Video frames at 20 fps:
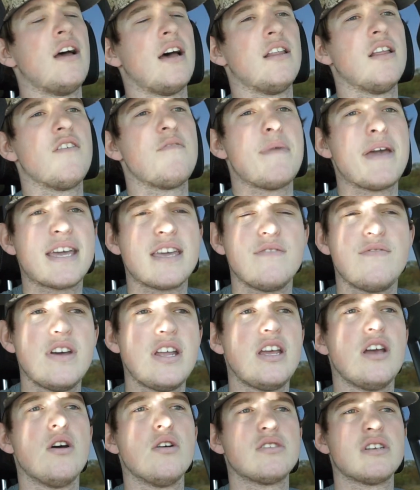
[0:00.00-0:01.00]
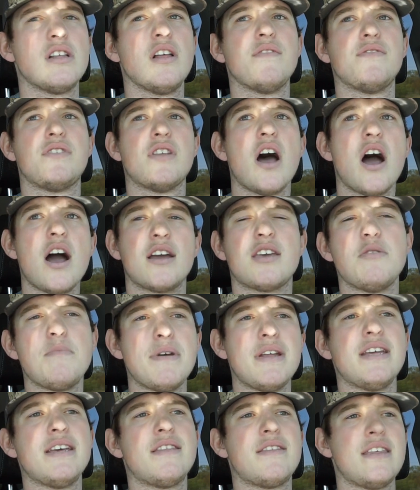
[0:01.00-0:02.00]
I love making videos. I love
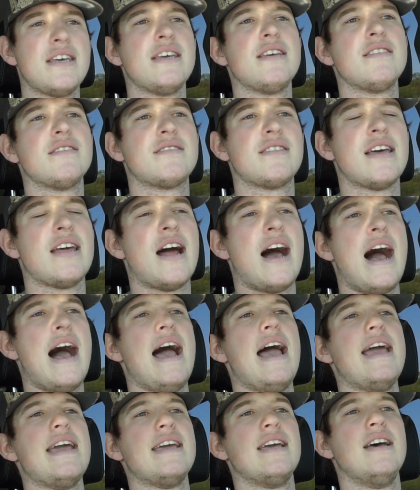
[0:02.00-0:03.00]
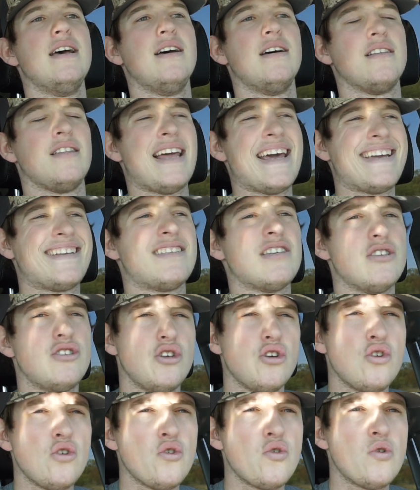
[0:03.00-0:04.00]
documenting things that I like to
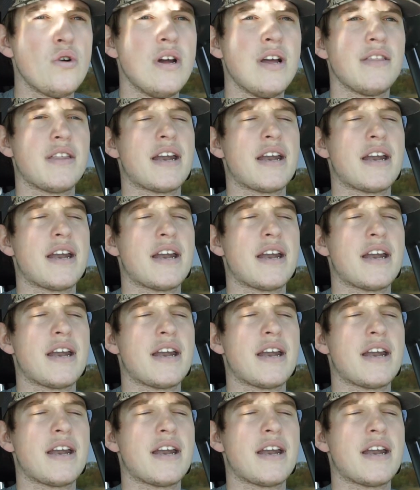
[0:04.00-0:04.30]
do,